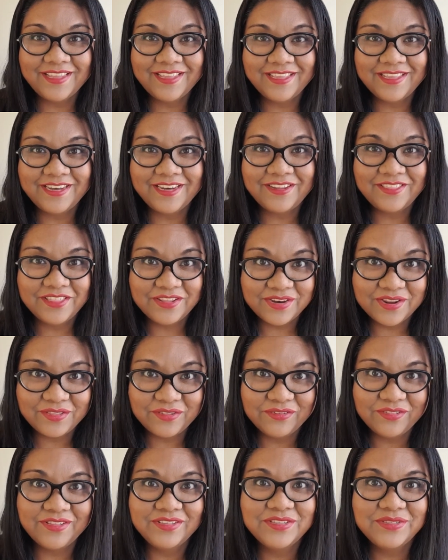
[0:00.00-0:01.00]
in the
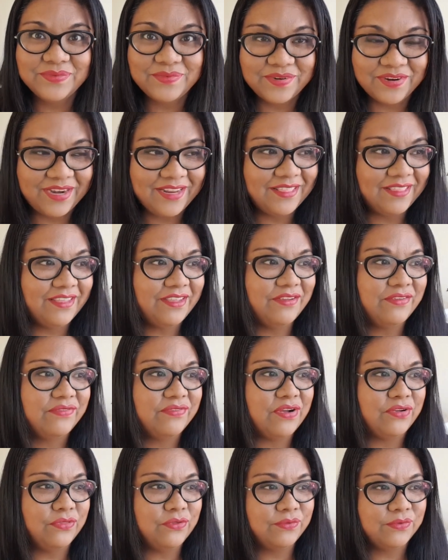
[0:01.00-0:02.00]
Netherlands where I
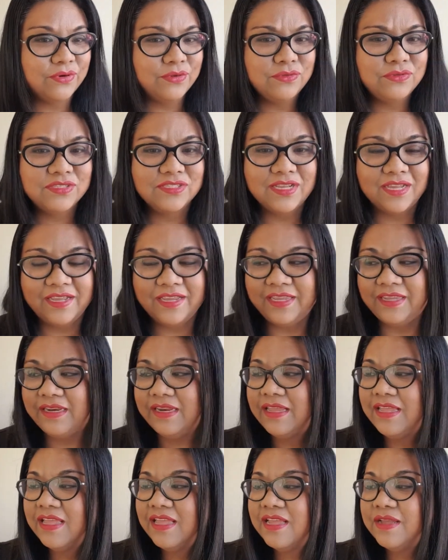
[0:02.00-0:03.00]
live on the
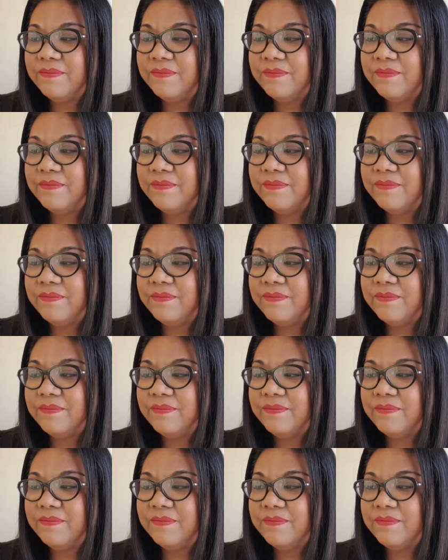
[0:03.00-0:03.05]
roadside.